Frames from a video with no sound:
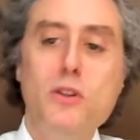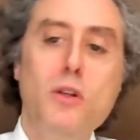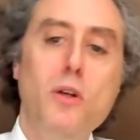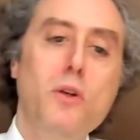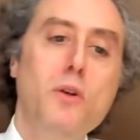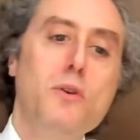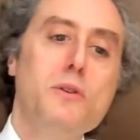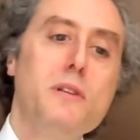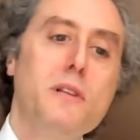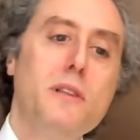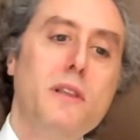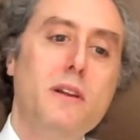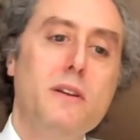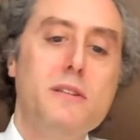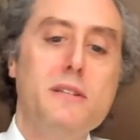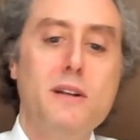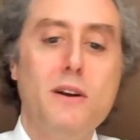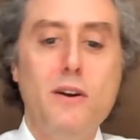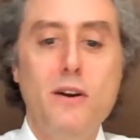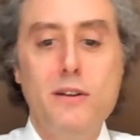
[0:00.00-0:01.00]
you use a little
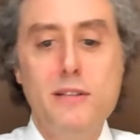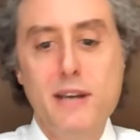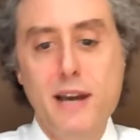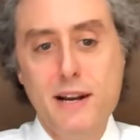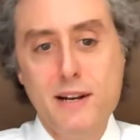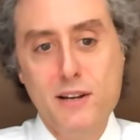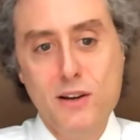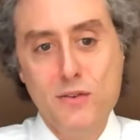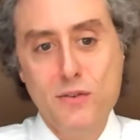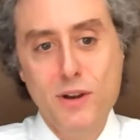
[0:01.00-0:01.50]
stereotactic